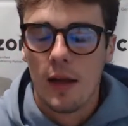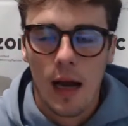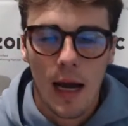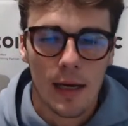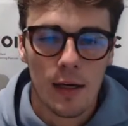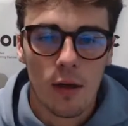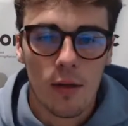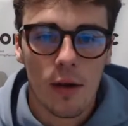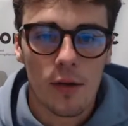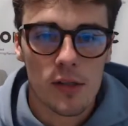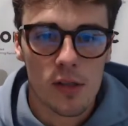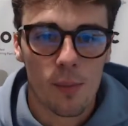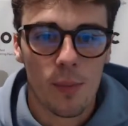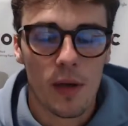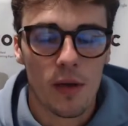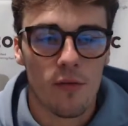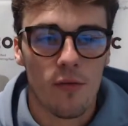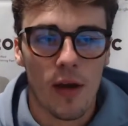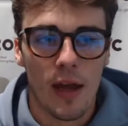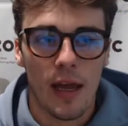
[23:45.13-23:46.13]
I know that was a
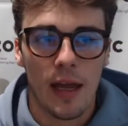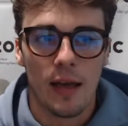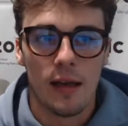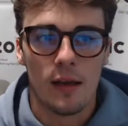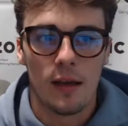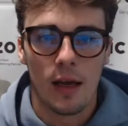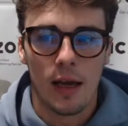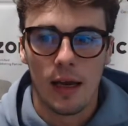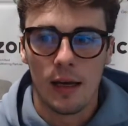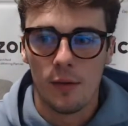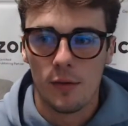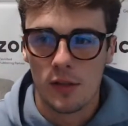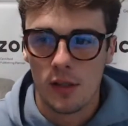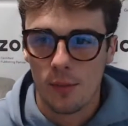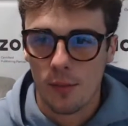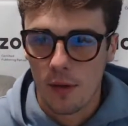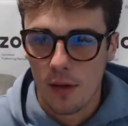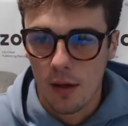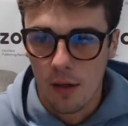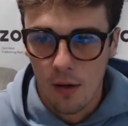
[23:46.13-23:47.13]
bit vague, and it was,
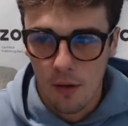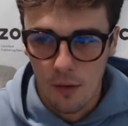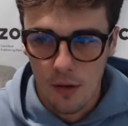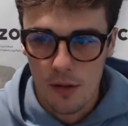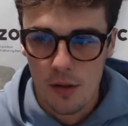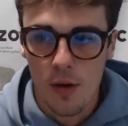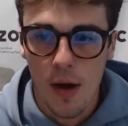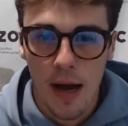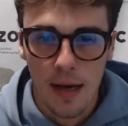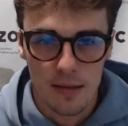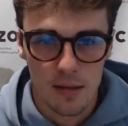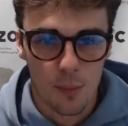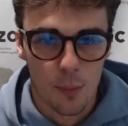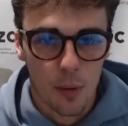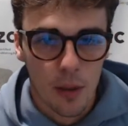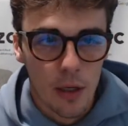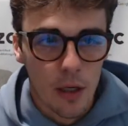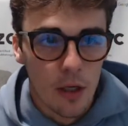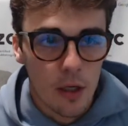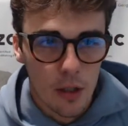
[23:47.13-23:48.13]
because you asked a
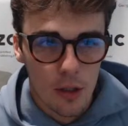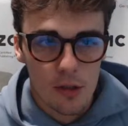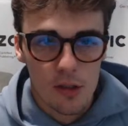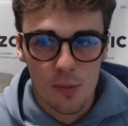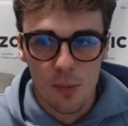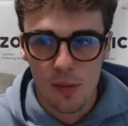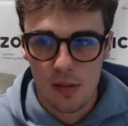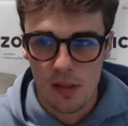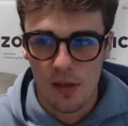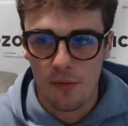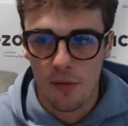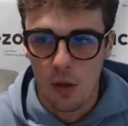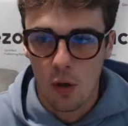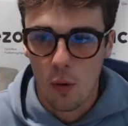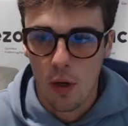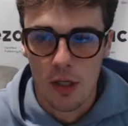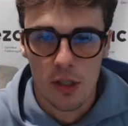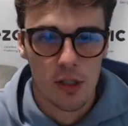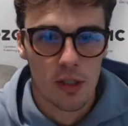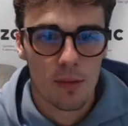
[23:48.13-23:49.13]
pretty good specific
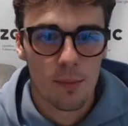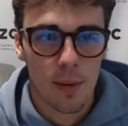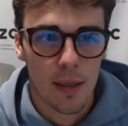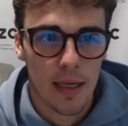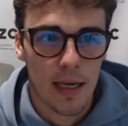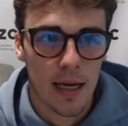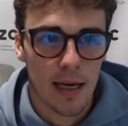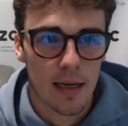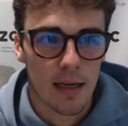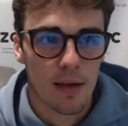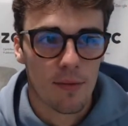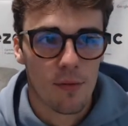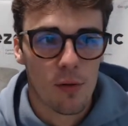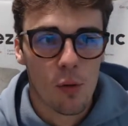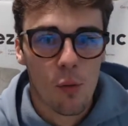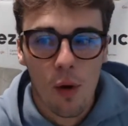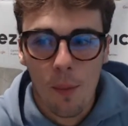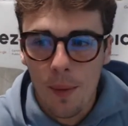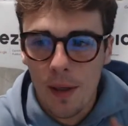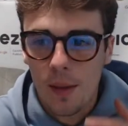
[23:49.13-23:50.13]
question. But again, if
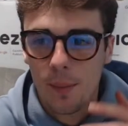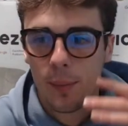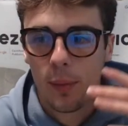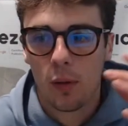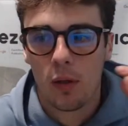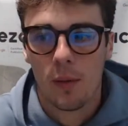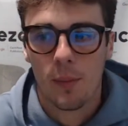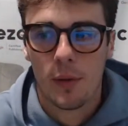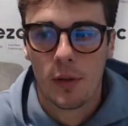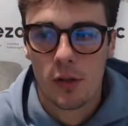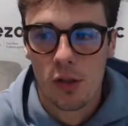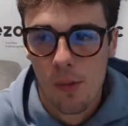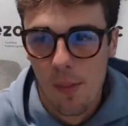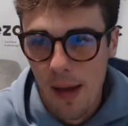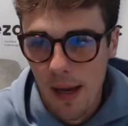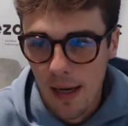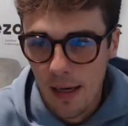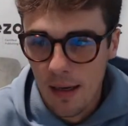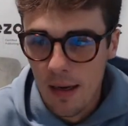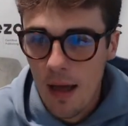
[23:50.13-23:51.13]
you want me to pull up your
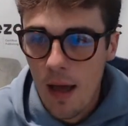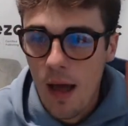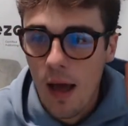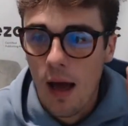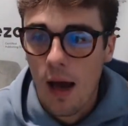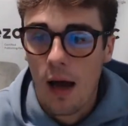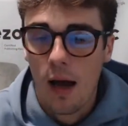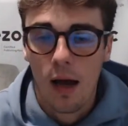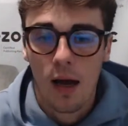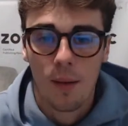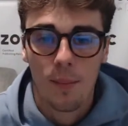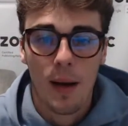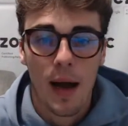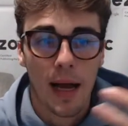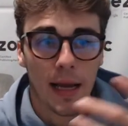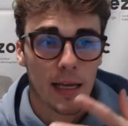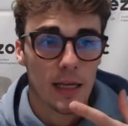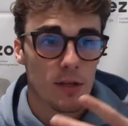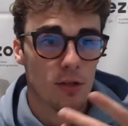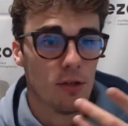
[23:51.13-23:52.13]
domain,
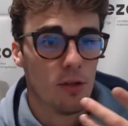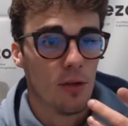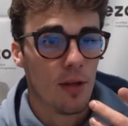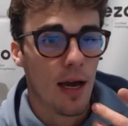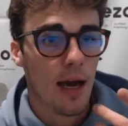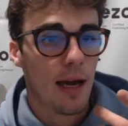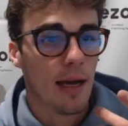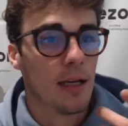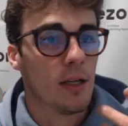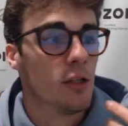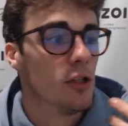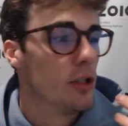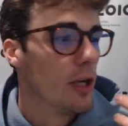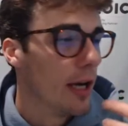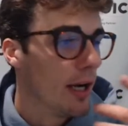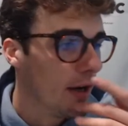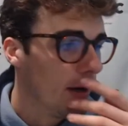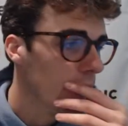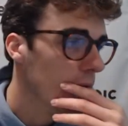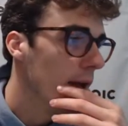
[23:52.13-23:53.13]
I can do that and
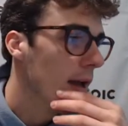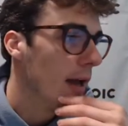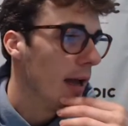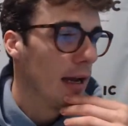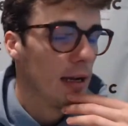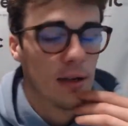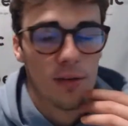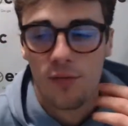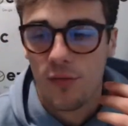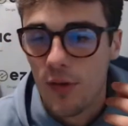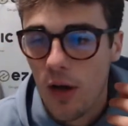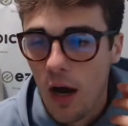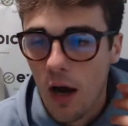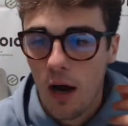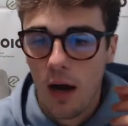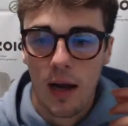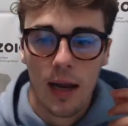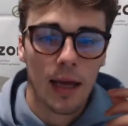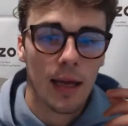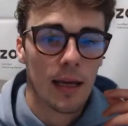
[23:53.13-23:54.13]
share. And if
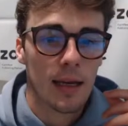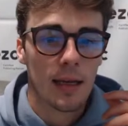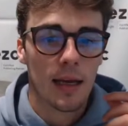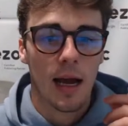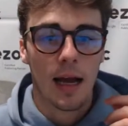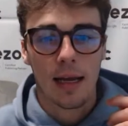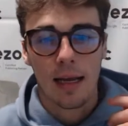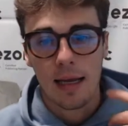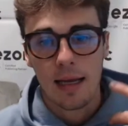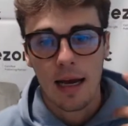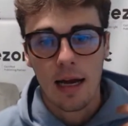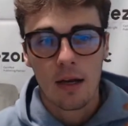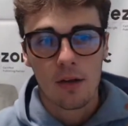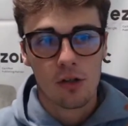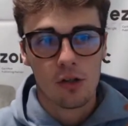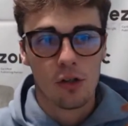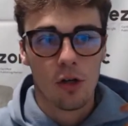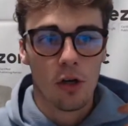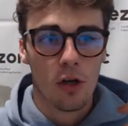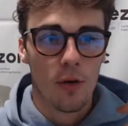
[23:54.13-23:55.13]
not, I can kind of
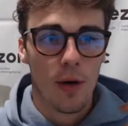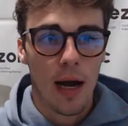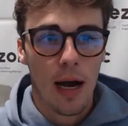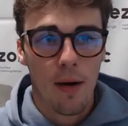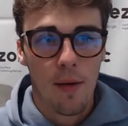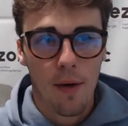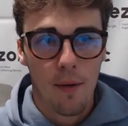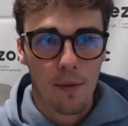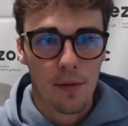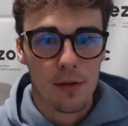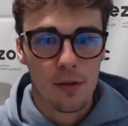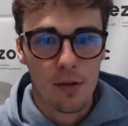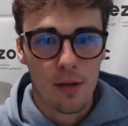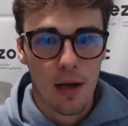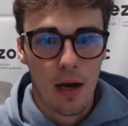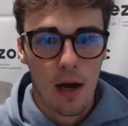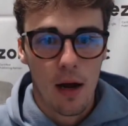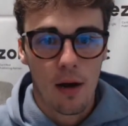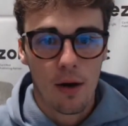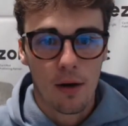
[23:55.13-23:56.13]
show you how I would do
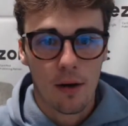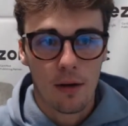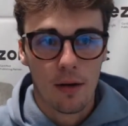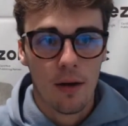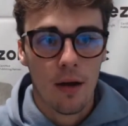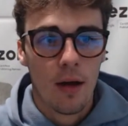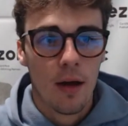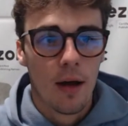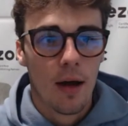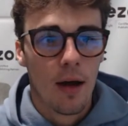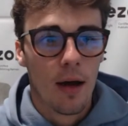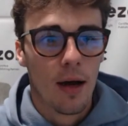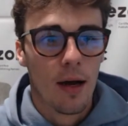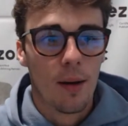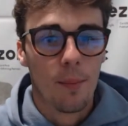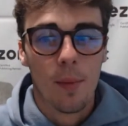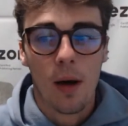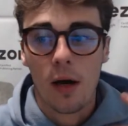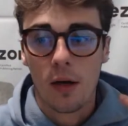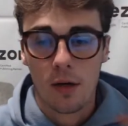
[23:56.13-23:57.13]
that on
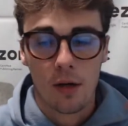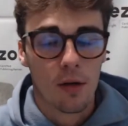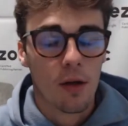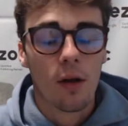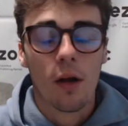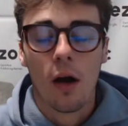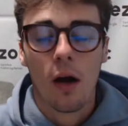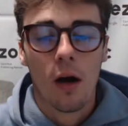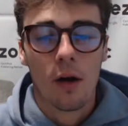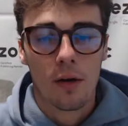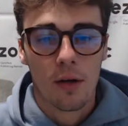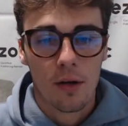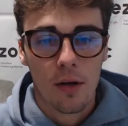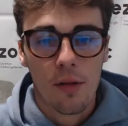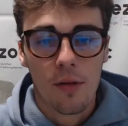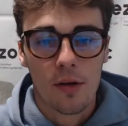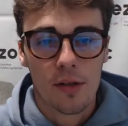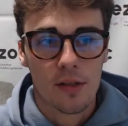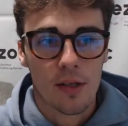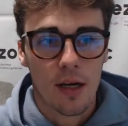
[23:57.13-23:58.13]

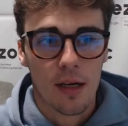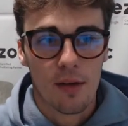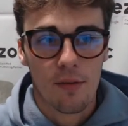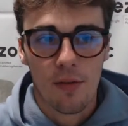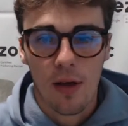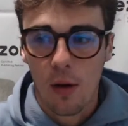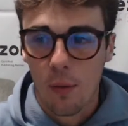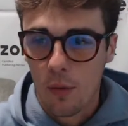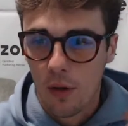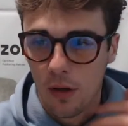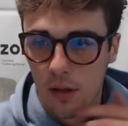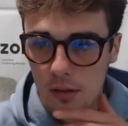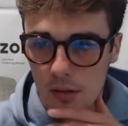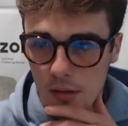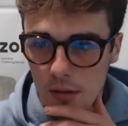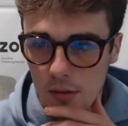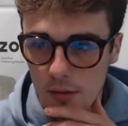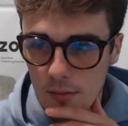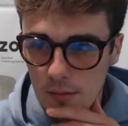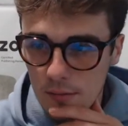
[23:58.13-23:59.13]
another site if that works.